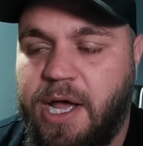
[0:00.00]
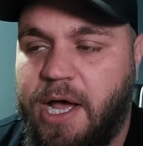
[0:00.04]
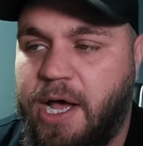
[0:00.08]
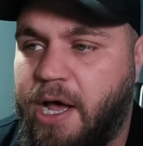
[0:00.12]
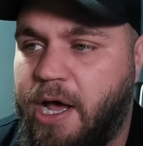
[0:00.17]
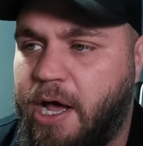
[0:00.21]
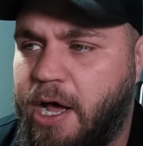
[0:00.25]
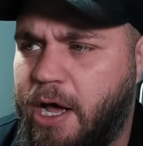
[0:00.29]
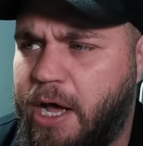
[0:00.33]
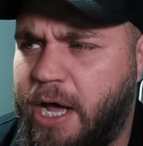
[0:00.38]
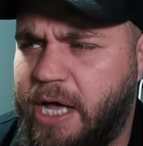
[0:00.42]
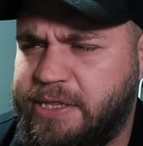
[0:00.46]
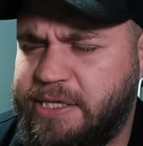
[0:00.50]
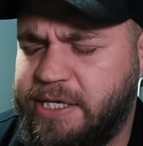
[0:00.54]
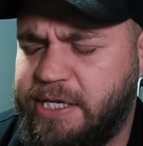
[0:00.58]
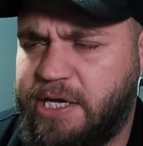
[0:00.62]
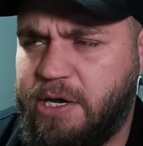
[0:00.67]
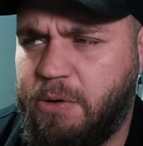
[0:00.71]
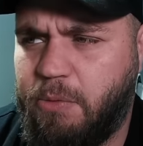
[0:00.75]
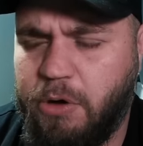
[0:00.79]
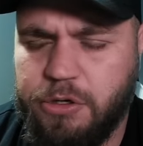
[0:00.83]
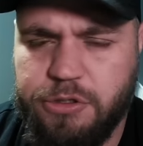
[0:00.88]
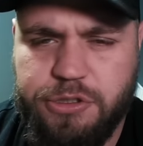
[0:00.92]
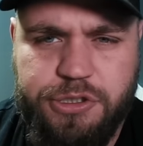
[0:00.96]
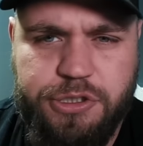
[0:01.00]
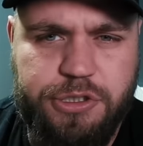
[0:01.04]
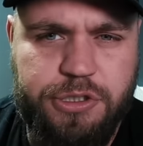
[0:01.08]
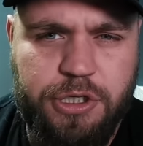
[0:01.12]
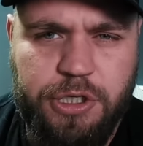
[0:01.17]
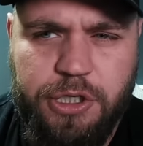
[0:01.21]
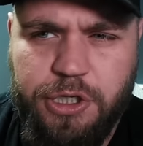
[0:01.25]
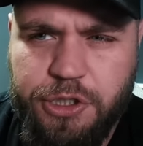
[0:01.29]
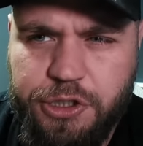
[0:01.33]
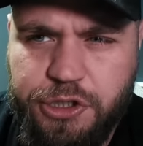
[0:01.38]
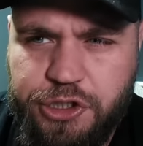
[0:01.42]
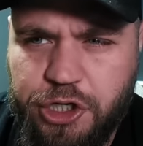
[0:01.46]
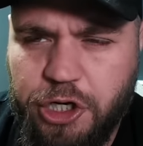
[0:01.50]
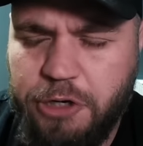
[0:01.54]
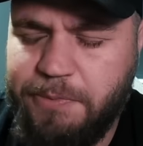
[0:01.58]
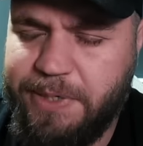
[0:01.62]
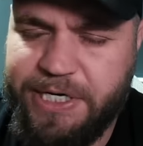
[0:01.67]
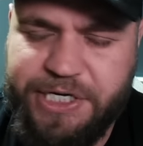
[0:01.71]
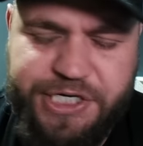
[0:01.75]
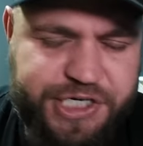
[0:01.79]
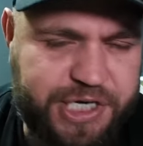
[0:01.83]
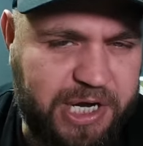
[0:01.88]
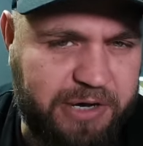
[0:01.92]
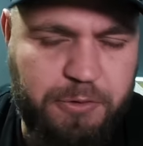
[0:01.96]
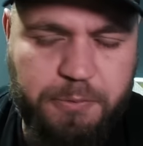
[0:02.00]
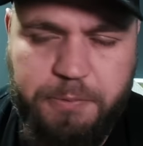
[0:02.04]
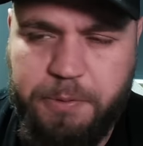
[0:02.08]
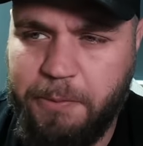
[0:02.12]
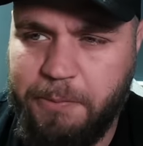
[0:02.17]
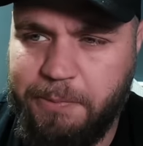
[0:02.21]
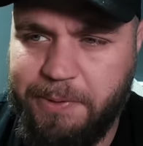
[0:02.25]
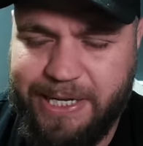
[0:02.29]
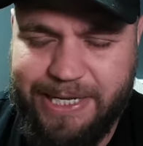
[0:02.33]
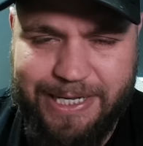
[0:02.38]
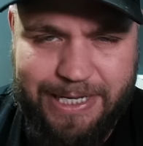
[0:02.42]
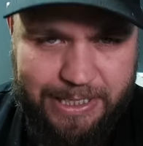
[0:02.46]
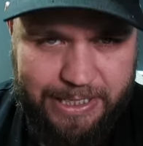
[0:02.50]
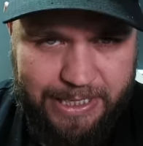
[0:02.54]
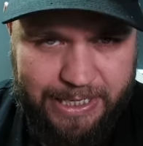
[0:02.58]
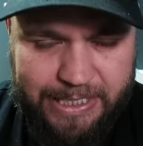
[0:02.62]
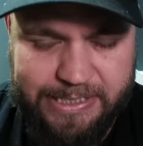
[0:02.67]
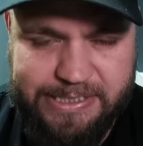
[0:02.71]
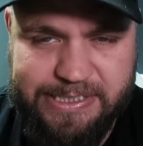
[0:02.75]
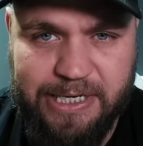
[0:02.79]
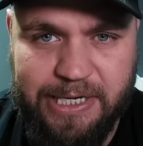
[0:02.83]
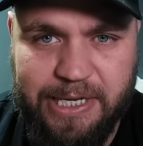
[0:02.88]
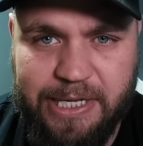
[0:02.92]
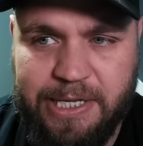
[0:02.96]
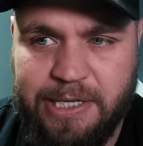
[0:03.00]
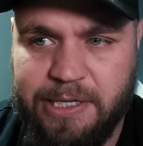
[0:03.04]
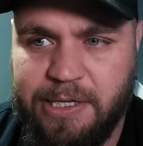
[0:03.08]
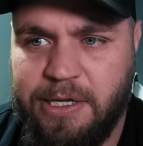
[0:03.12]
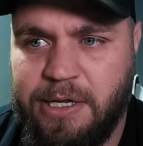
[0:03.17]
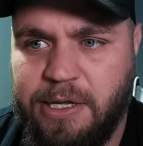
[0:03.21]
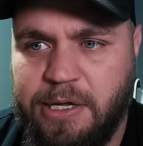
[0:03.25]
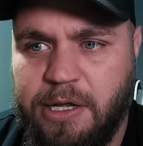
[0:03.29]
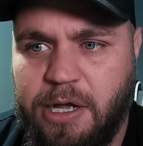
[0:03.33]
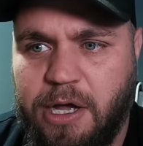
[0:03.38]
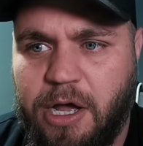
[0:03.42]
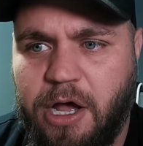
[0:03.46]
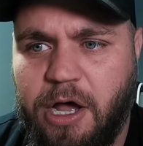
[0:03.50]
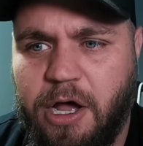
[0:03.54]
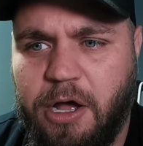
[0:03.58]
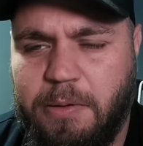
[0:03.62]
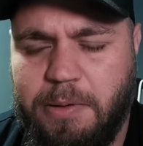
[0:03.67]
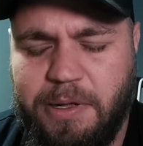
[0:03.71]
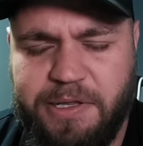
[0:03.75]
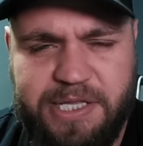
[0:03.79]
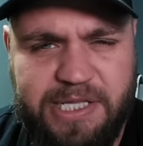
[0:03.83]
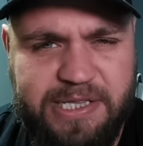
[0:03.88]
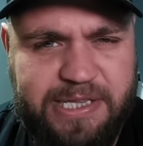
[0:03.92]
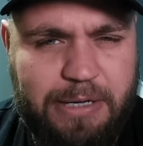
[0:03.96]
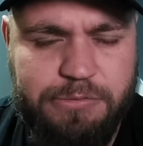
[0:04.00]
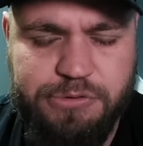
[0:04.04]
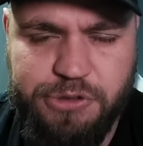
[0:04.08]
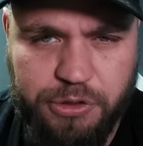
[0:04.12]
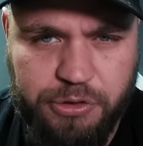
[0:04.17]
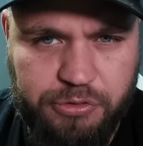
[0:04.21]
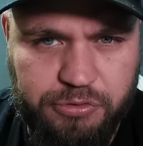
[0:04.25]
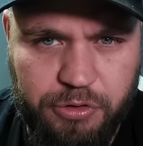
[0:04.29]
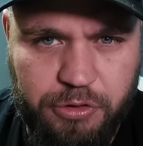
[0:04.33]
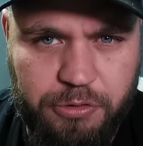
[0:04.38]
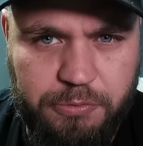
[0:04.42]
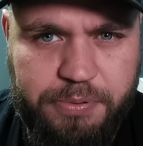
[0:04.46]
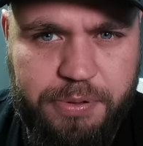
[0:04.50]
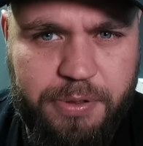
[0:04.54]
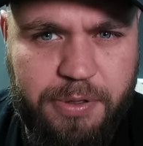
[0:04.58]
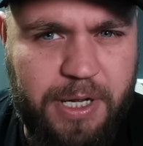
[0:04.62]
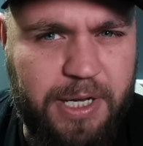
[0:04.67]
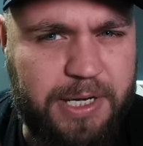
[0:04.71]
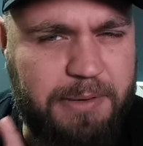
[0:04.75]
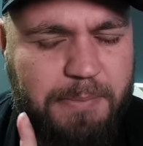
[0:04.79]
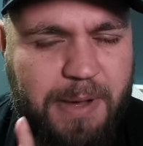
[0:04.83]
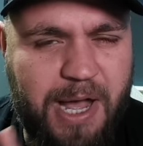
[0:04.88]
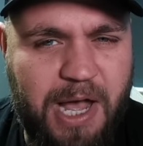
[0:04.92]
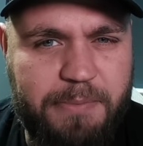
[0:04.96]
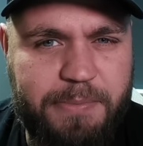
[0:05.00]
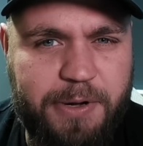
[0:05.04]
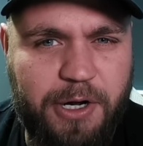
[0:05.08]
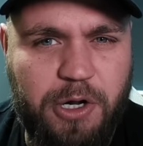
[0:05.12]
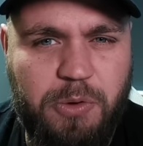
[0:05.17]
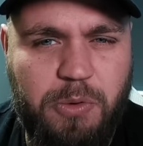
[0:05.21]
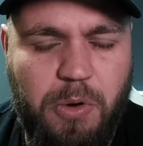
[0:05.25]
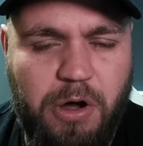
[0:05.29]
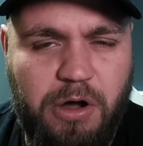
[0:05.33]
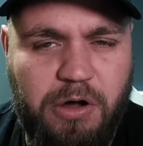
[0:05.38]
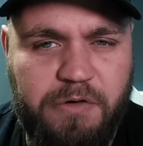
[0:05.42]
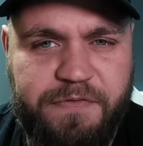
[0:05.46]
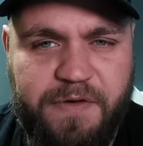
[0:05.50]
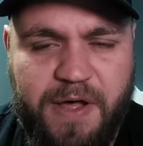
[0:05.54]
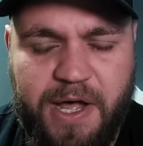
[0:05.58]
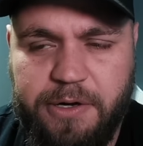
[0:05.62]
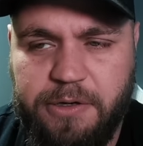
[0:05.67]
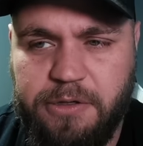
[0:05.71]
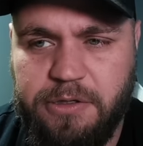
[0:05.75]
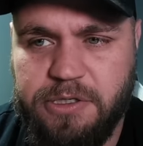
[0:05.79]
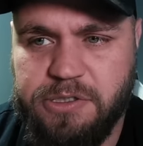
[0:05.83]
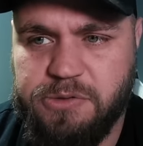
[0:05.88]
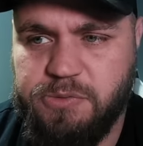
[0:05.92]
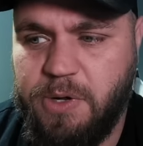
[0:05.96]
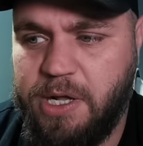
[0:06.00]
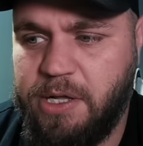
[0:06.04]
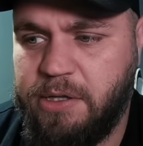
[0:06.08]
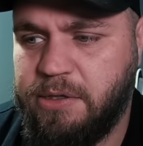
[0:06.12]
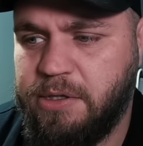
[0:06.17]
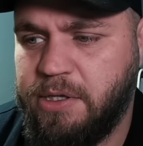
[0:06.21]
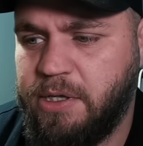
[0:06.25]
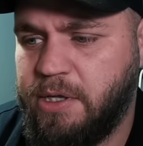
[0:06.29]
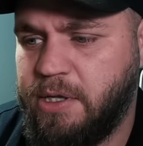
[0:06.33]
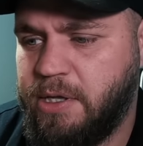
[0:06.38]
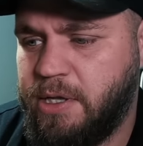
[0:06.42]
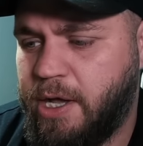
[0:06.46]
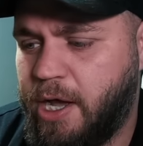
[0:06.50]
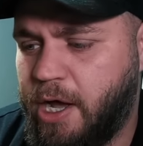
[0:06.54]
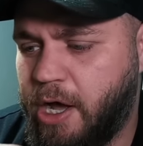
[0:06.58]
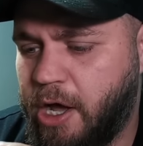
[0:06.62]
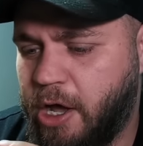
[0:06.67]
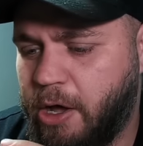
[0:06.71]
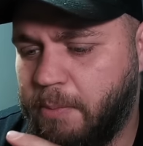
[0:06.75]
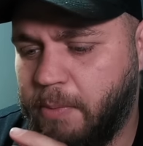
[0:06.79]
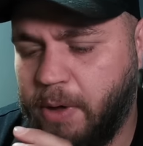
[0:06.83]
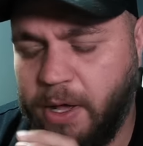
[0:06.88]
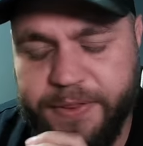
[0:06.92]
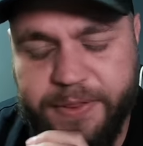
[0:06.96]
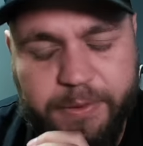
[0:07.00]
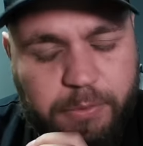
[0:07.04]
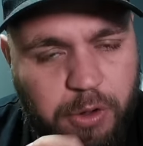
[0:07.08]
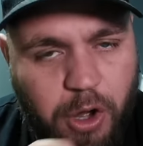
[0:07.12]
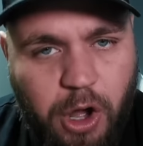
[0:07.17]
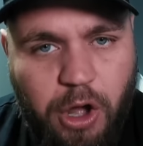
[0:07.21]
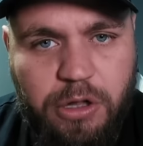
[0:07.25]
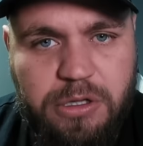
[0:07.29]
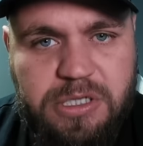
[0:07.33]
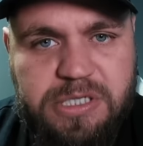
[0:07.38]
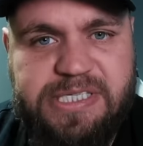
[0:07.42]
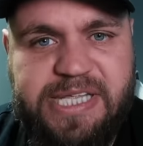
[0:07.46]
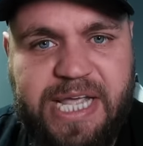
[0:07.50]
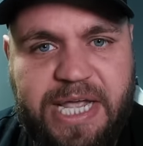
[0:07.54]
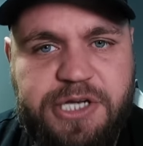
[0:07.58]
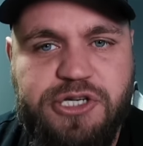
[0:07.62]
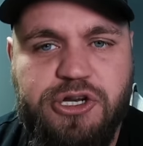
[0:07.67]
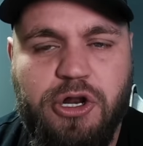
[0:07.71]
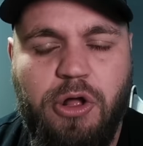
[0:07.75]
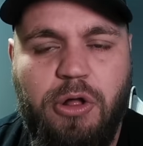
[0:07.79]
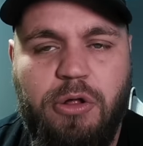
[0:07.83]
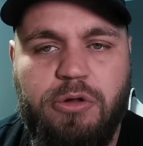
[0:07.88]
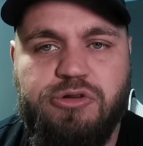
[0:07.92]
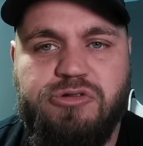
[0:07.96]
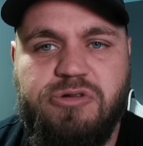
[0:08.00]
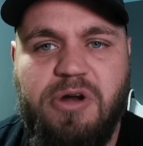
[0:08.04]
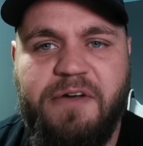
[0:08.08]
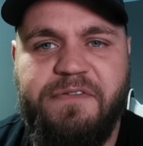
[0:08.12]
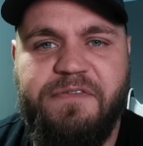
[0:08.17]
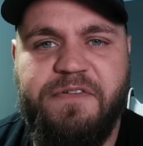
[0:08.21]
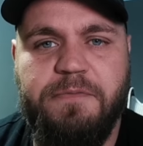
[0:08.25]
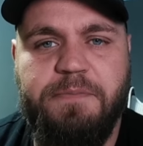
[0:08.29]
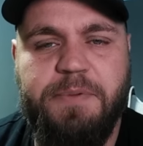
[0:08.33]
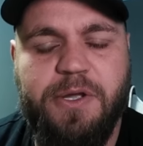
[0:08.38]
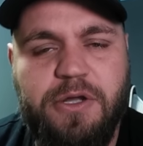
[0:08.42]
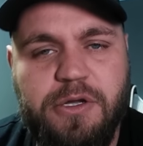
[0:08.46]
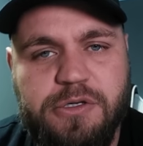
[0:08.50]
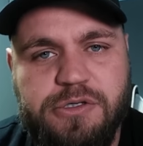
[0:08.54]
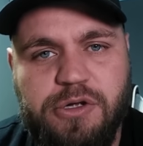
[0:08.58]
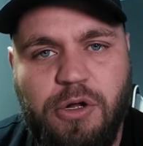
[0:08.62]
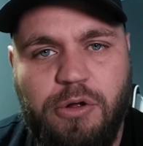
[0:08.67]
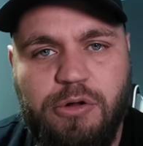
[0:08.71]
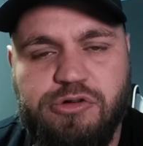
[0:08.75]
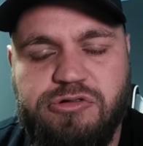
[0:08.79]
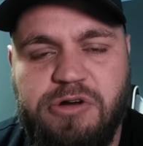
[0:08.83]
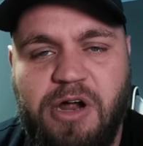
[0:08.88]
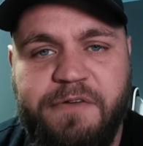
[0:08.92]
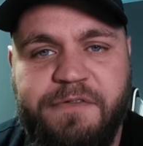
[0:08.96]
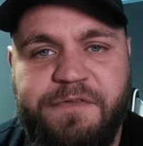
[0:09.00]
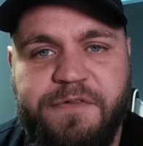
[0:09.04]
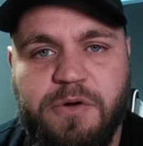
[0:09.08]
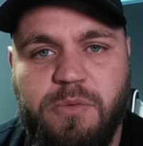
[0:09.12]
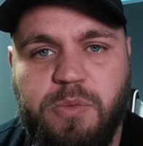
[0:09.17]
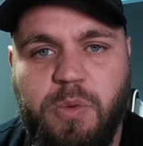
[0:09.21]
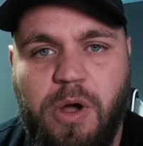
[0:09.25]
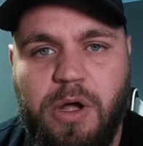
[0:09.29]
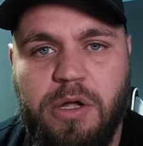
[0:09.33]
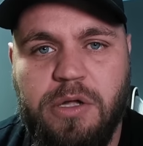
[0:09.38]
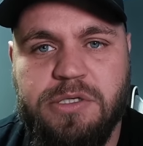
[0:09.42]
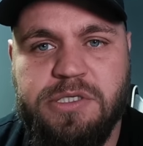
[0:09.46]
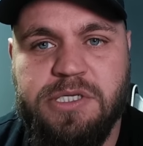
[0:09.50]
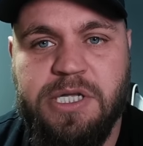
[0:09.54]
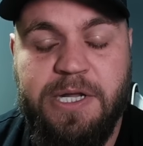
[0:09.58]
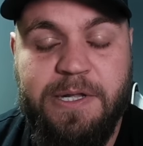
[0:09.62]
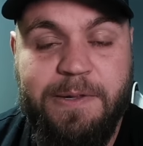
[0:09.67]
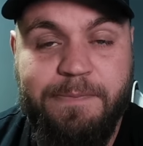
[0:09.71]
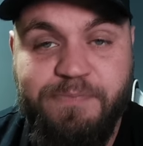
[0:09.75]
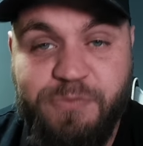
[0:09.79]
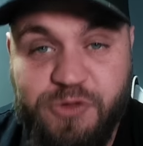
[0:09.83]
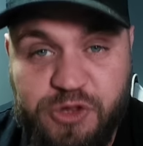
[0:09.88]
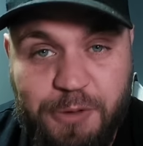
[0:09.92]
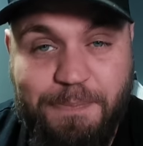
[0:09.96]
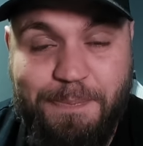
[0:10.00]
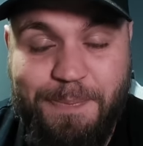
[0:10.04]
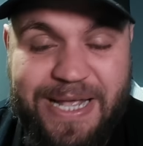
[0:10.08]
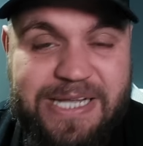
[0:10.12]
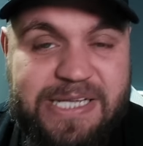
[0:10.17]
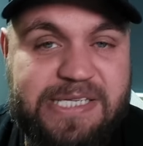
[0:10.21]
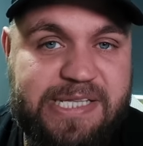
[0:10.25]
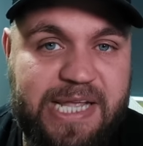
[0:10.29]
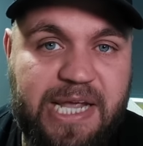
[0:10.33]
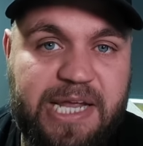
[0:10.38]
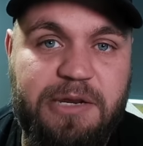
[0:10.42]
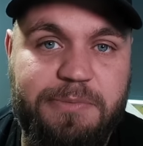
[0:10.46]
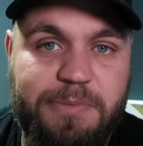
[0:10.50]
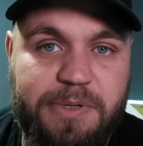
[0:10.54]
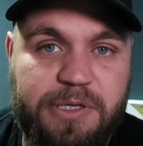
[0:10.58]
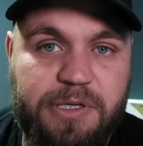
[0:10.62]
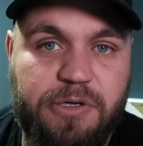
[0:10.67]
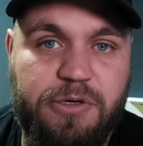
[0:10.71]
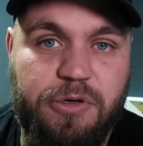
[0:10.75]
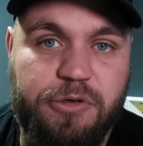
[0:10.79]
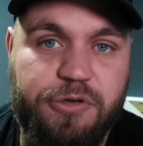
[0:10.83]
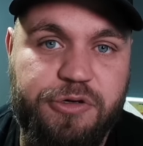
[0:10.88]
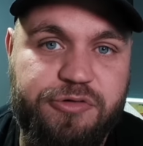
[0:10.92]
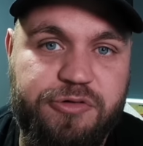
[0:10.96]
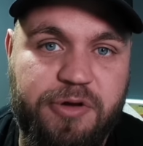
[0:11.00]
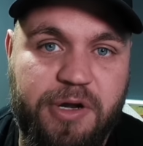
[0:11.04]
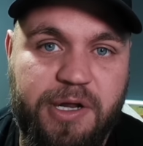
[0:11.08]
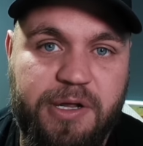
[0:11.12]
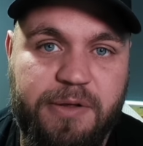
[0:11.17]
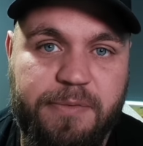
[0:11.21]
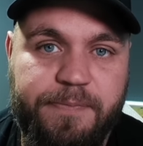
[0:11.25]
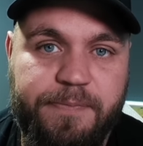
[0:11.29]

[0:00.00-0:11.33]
I think I watched Germany, Czech Republic and Italy. I think that was a group, and it might have been a quarterfinal as well. And they were all staged at Old Trafford because Old Trafford was the best stadium in the country